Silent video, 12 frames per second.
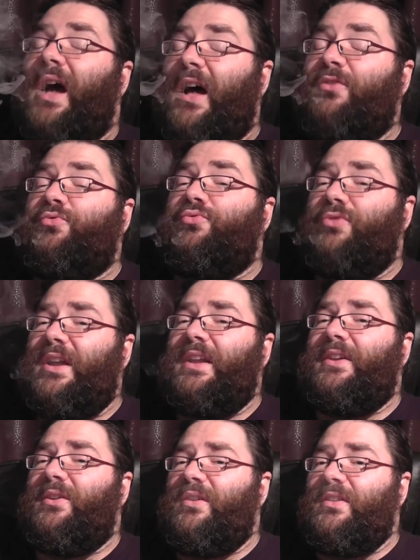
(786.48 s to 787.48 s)
That's
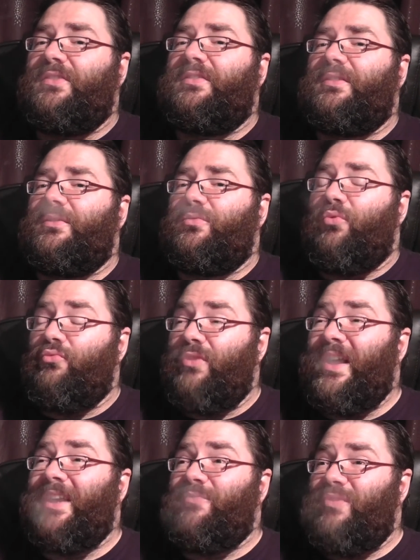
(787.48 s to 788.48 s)
really nice.
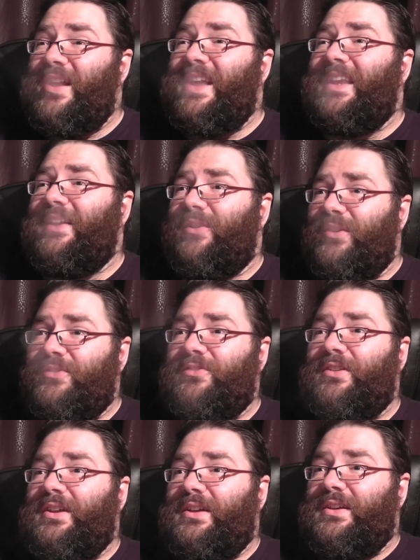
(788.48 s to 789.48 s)
Really, really
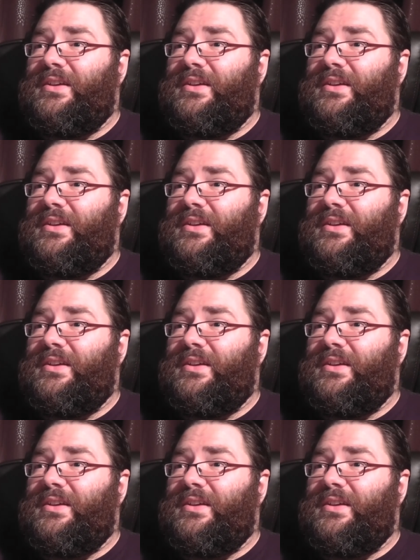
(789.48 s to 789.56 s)
nice.